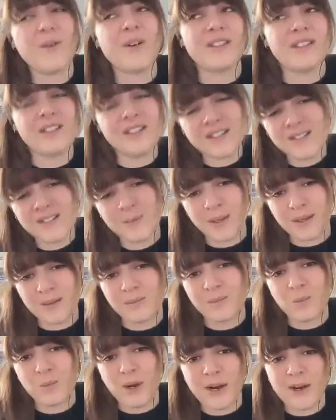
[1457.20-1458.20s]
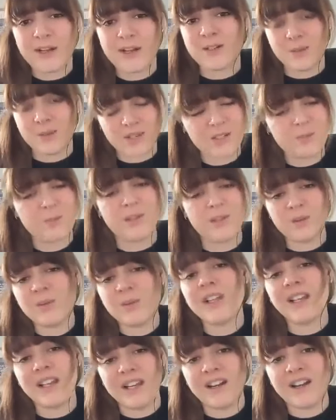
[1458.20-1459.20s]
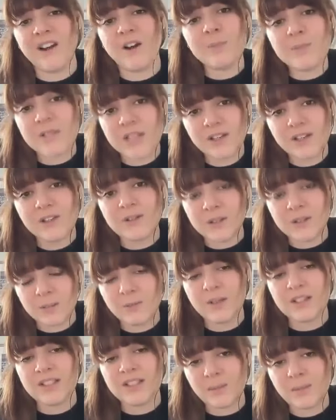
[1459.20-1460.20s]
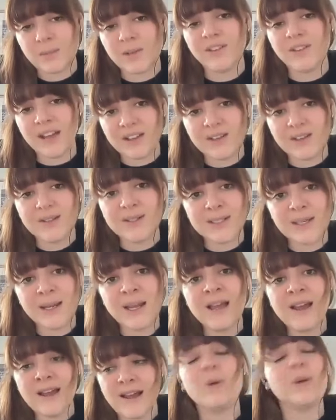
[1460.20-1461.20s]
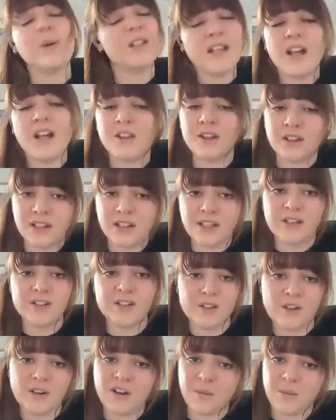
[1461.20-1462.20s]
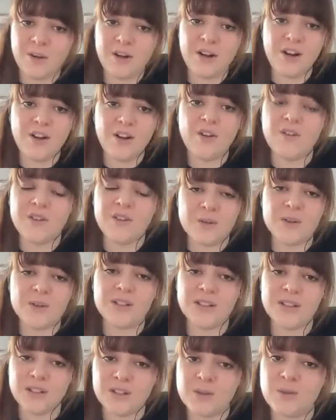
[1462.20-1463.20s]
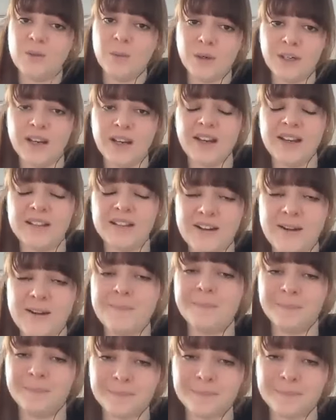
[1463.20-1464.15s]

course, this is one where endorsements really can help tell you what someone values. Who are the other leaders in your community who've endorsed the school board candidate?